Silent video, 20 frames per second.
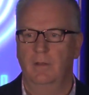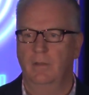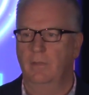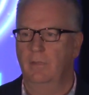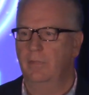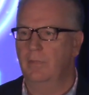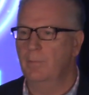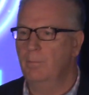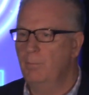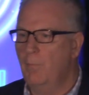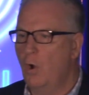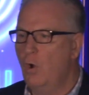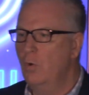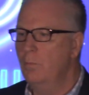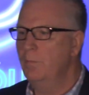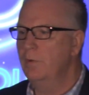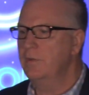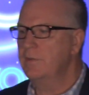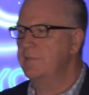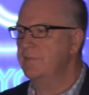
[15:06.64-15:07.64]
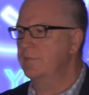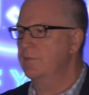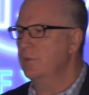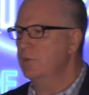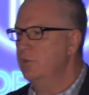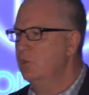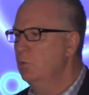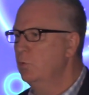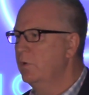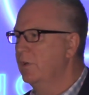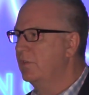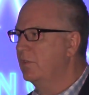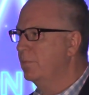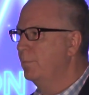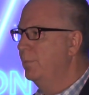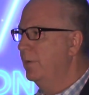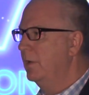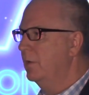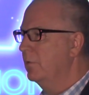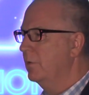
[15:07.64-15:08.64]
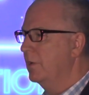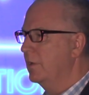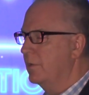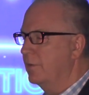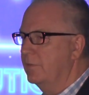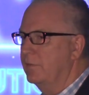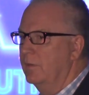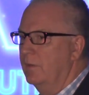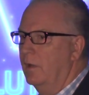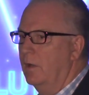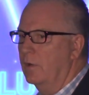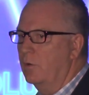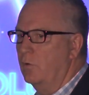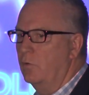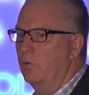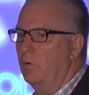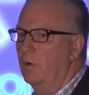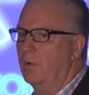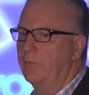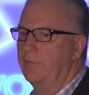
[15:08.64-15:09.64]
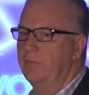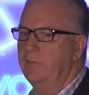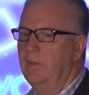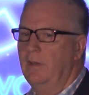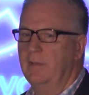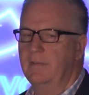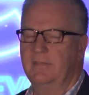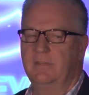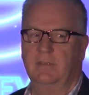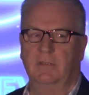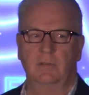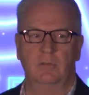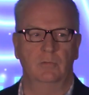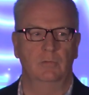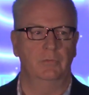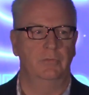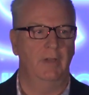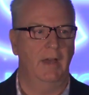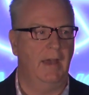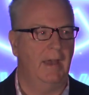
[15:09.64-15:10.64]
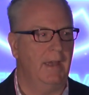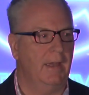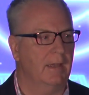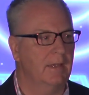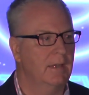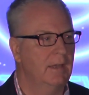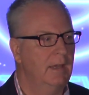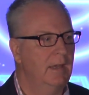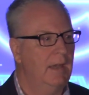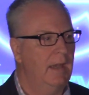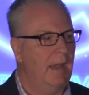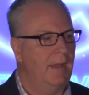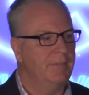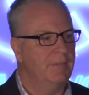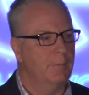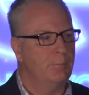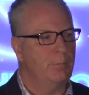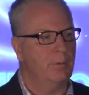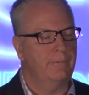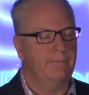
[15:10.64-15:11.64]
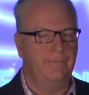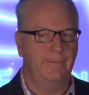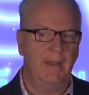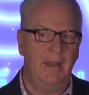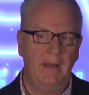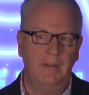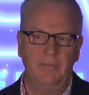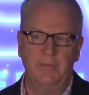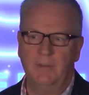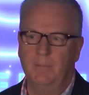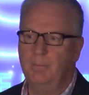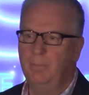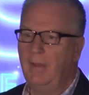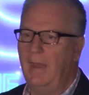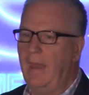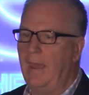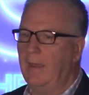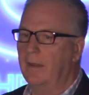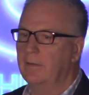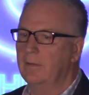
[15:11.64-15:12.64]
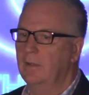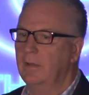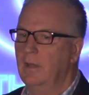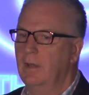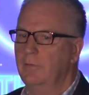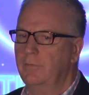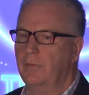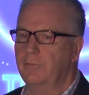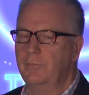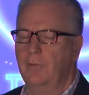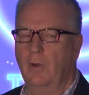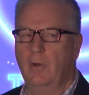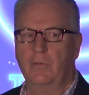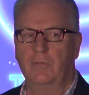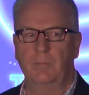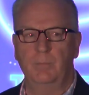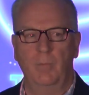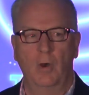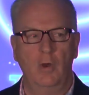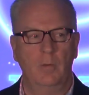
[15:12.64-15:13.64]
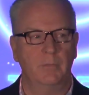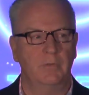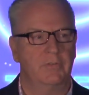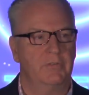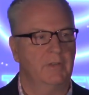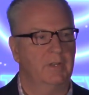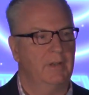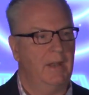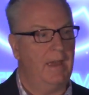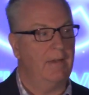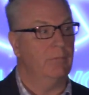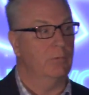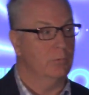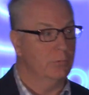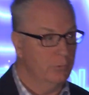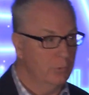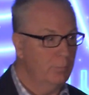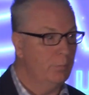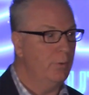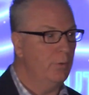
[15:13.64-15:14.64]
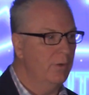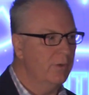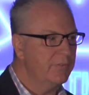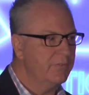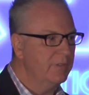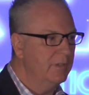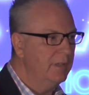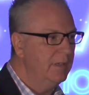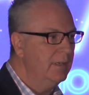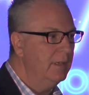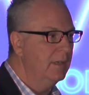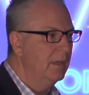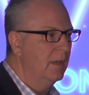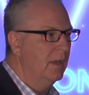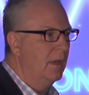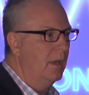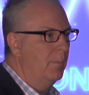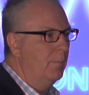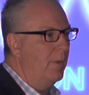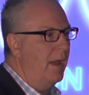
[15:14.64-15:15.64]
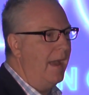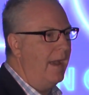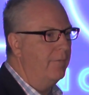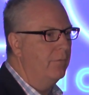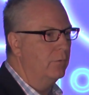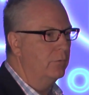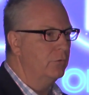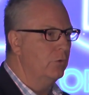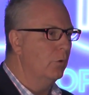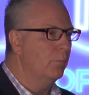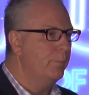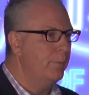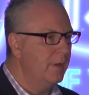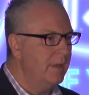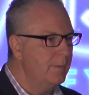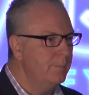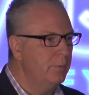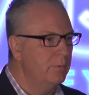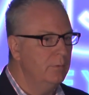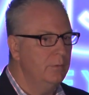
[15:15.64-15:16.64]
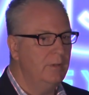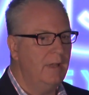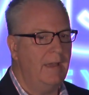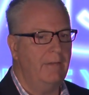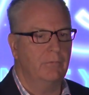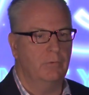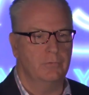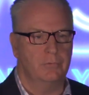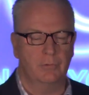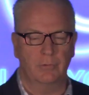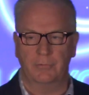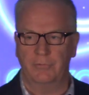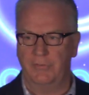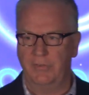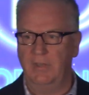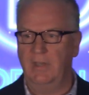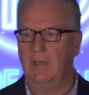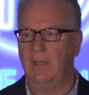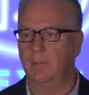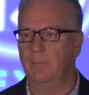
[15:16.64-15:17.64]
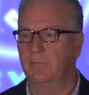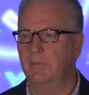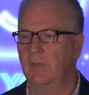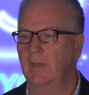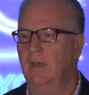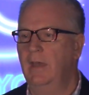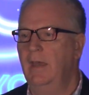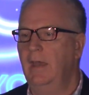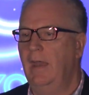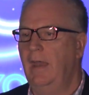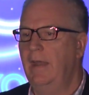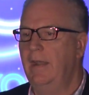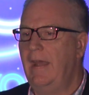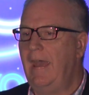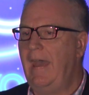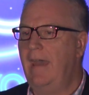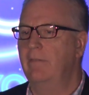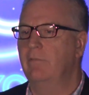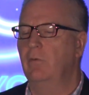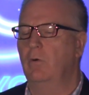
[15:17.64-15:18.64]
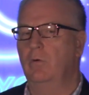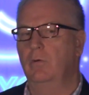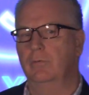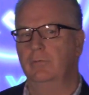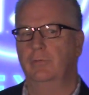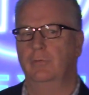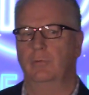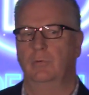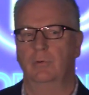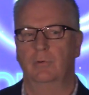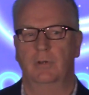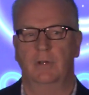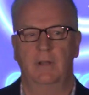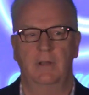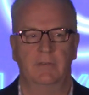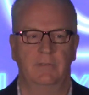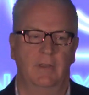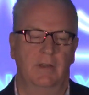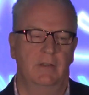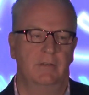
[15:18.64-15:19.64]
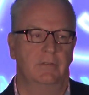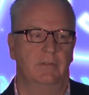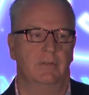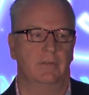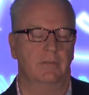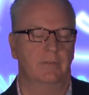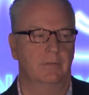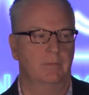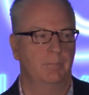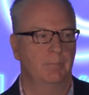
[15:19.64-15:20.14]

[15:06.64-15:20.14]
the moments that you experience across a single day and the profound impact that those moments could have on you personally, have on your people, have on your teams, and have on your organisations.